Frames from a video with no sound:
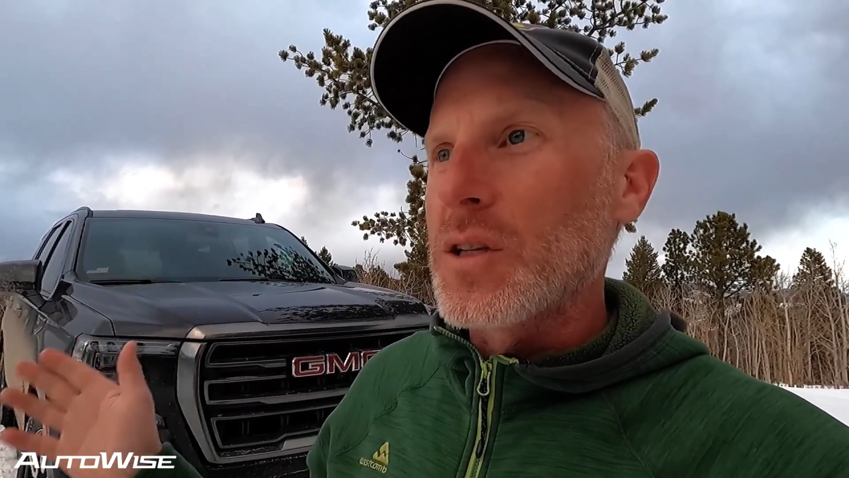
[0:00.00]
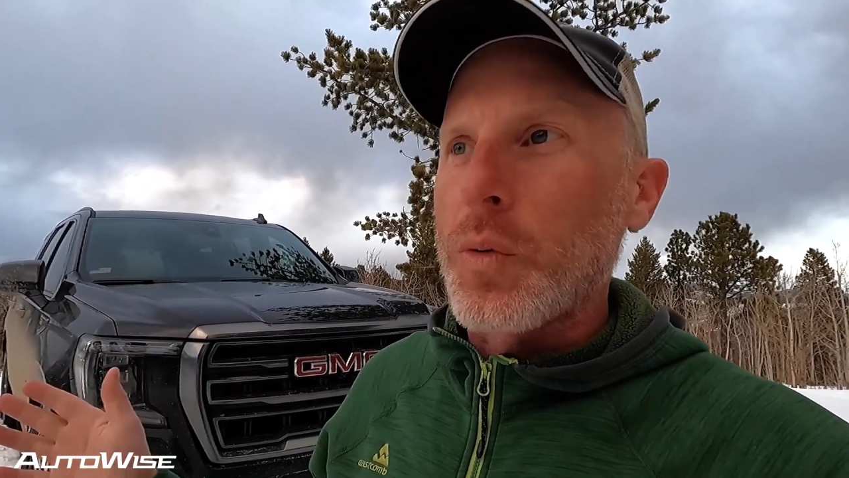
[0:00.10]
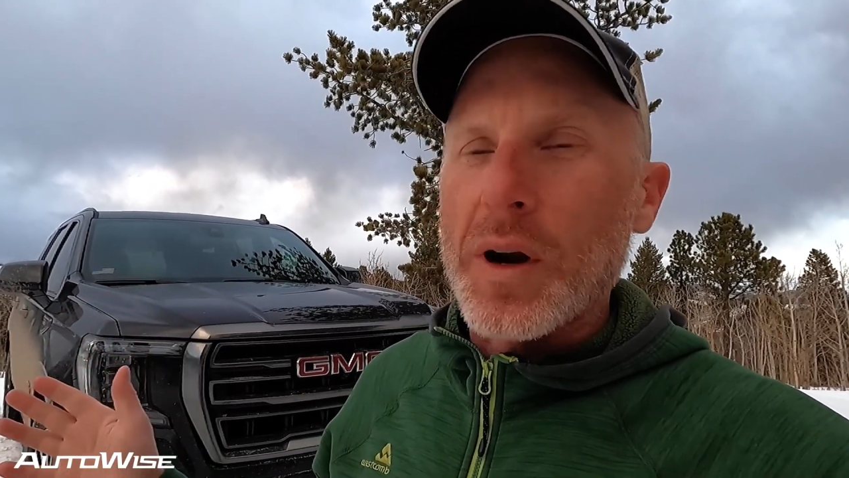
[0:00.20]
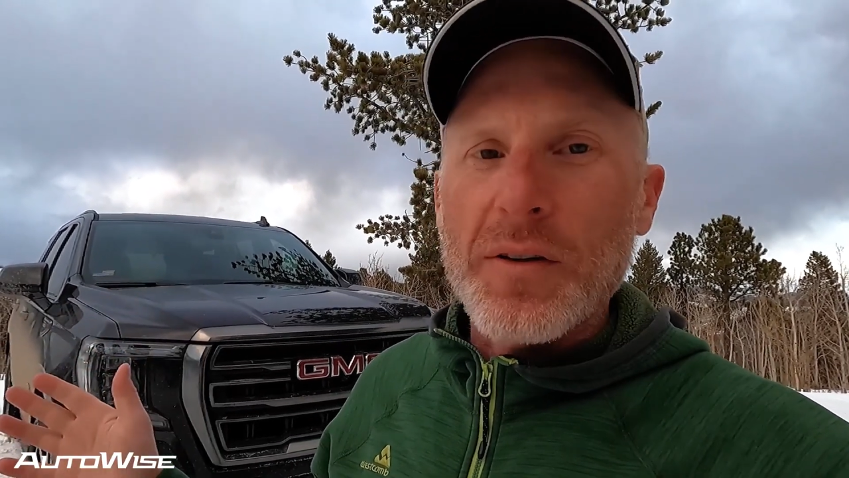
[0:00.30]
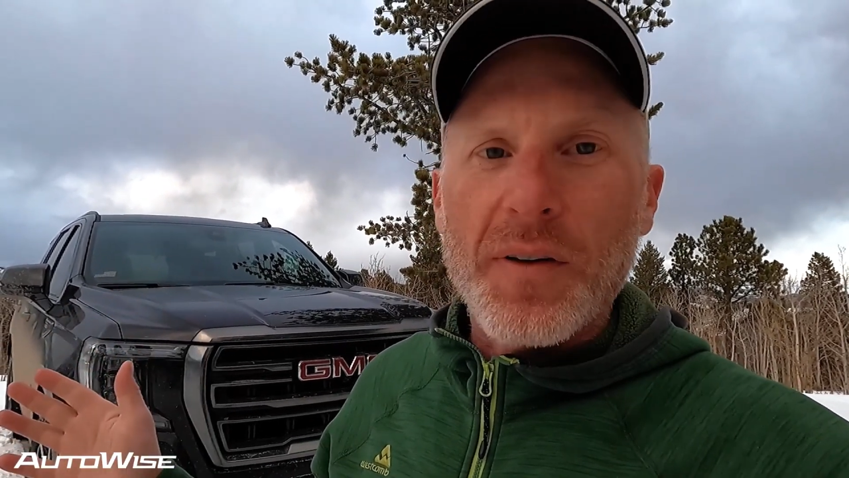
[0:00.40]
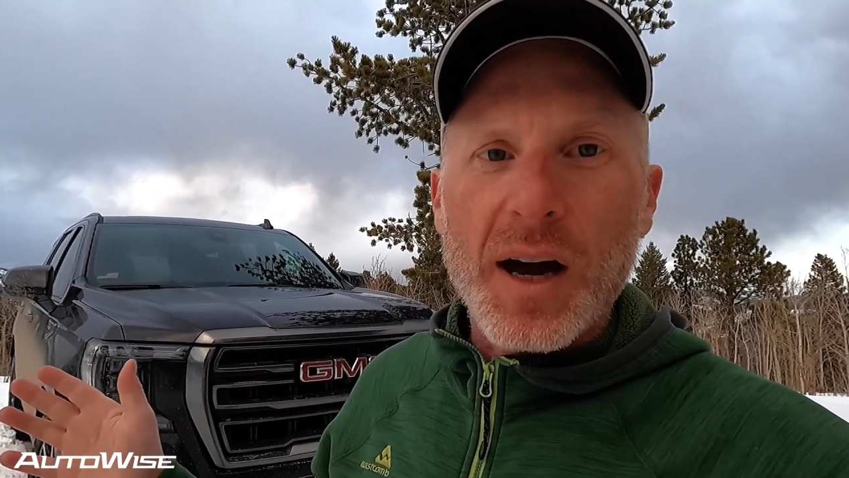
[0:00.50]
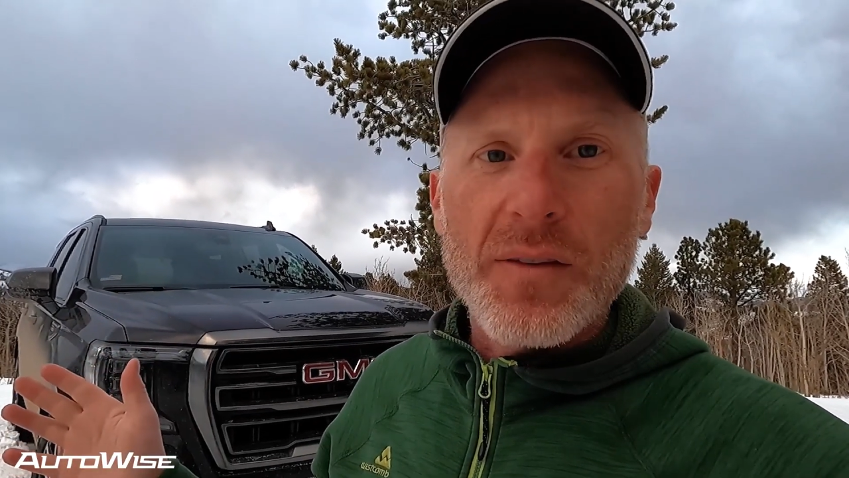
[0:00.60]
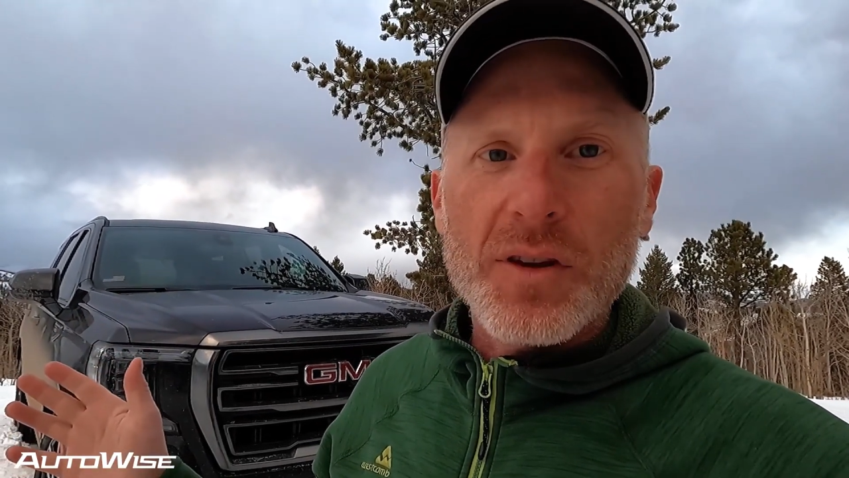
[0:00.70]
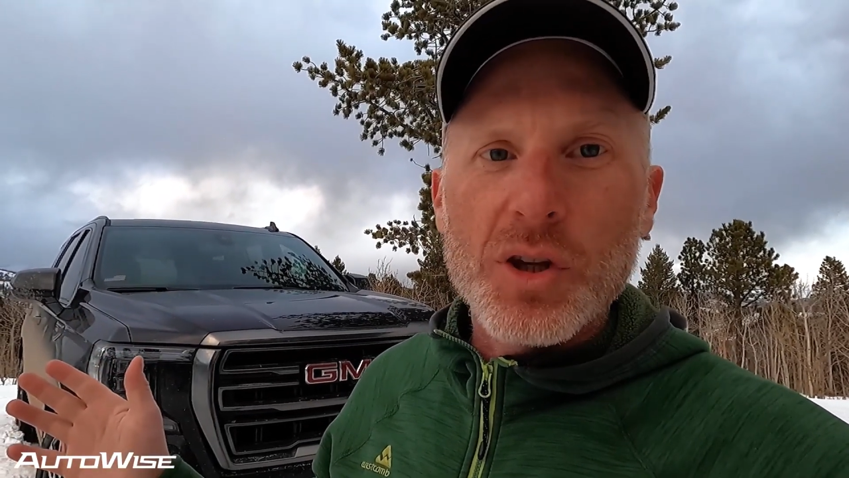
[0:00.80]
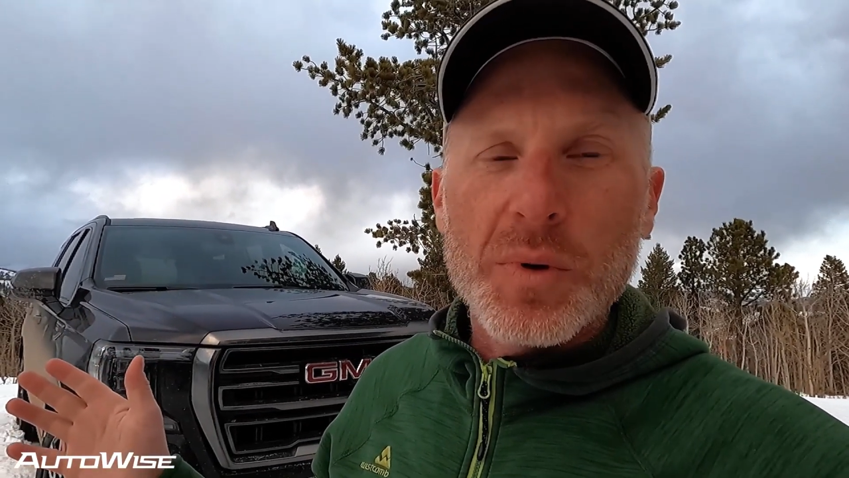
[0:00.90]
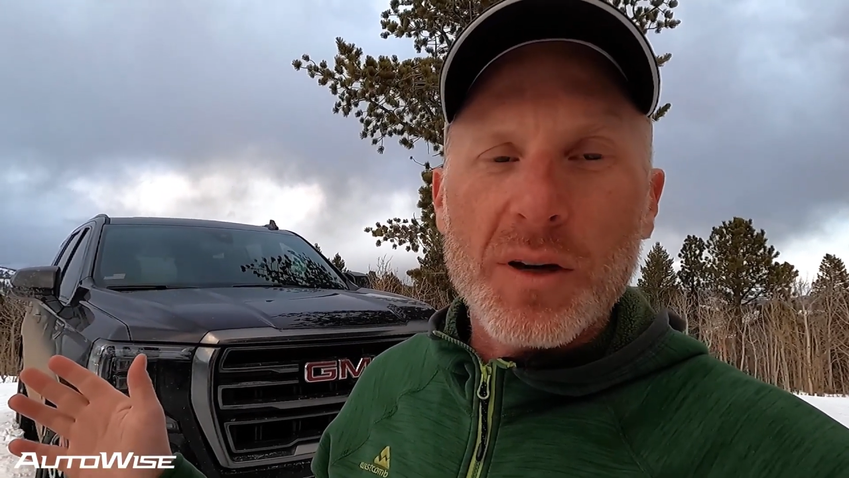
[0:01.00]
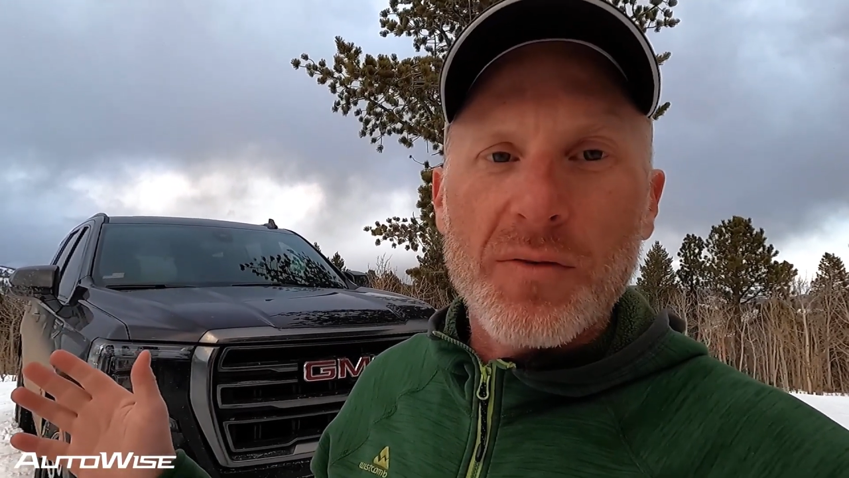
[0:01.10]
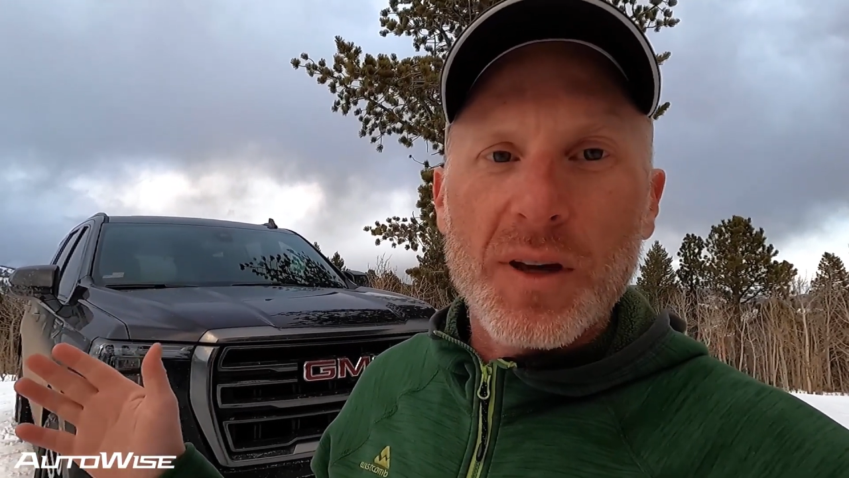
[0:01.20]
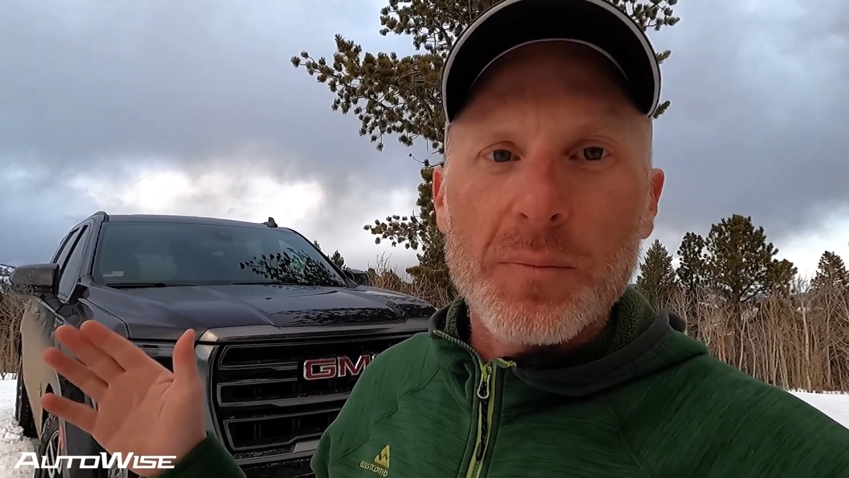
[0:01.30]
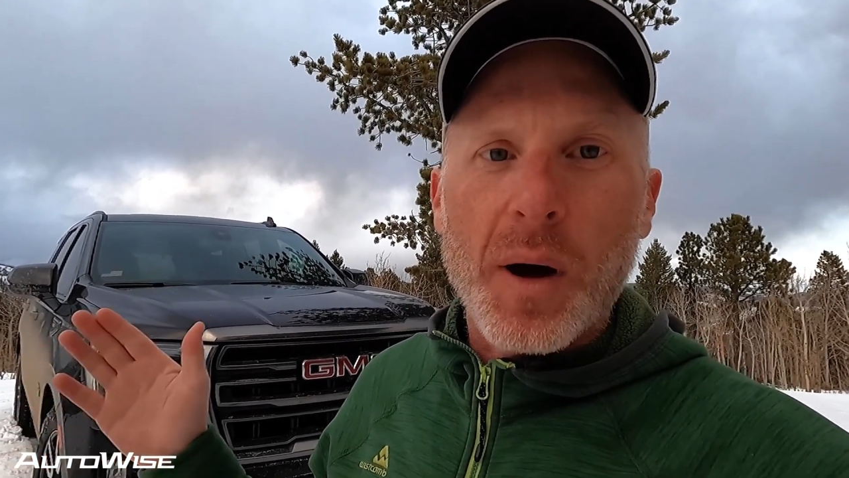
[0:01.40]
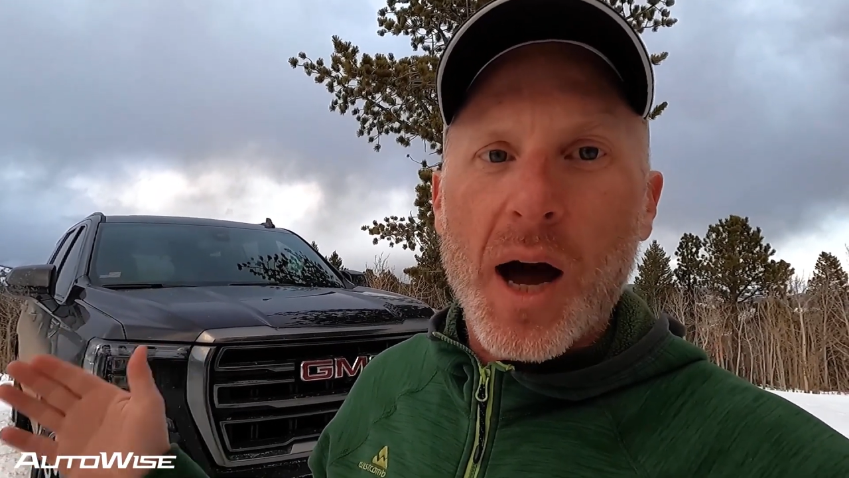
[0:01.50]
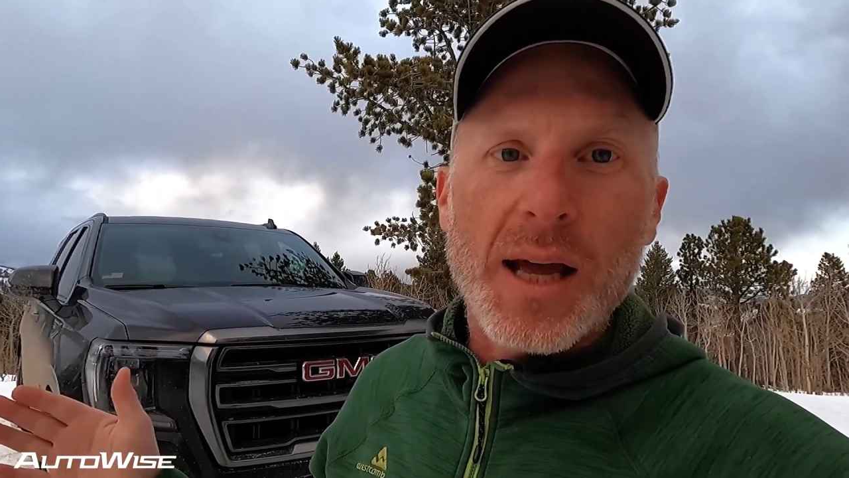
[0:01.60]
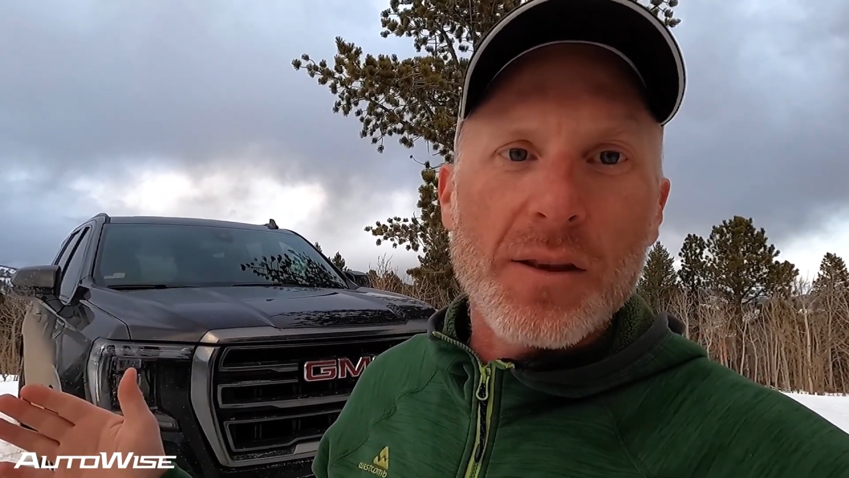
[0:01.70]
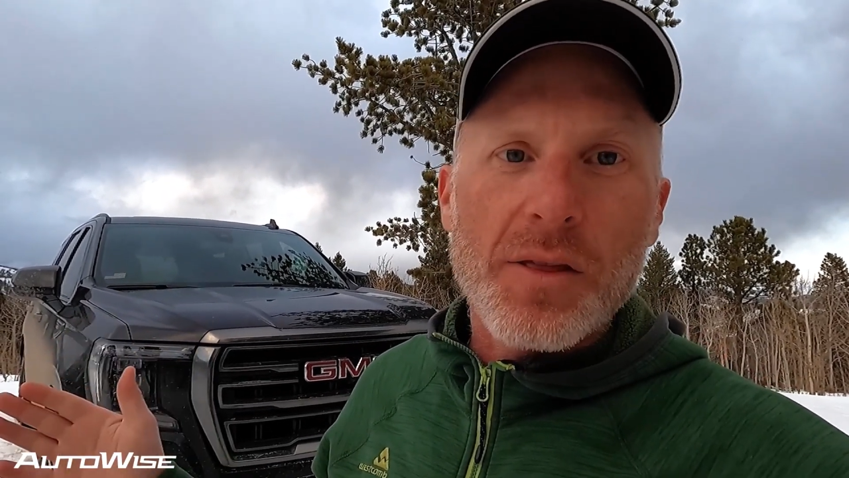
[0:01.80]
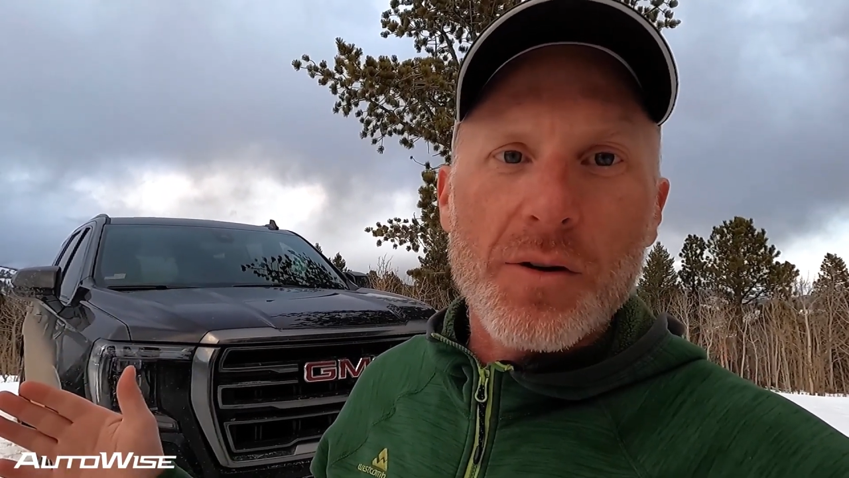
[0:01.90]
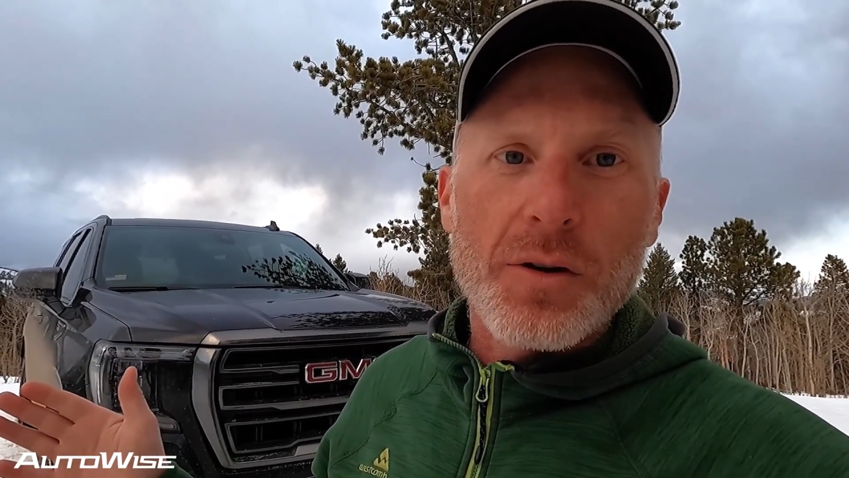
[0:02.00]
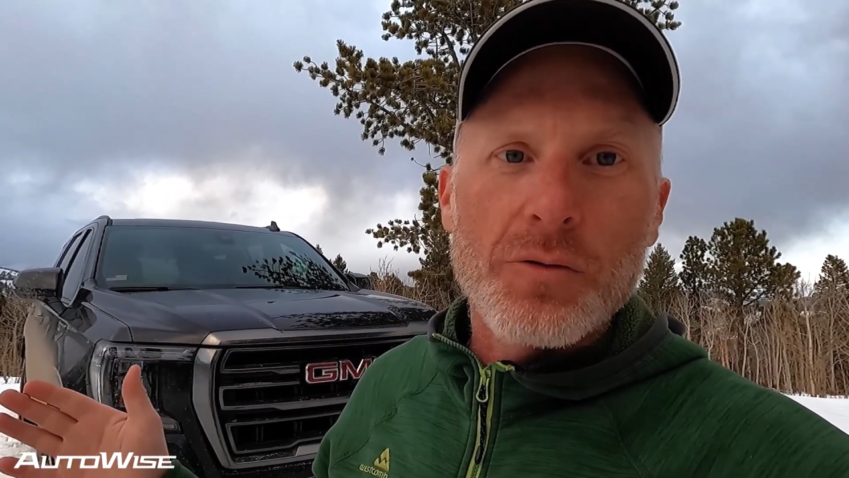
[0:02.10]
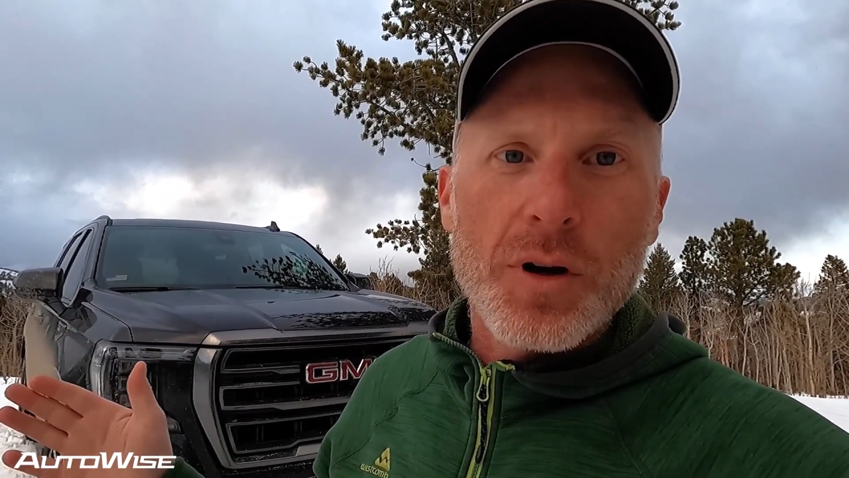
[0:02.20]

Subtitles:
25 cubic feet behind the third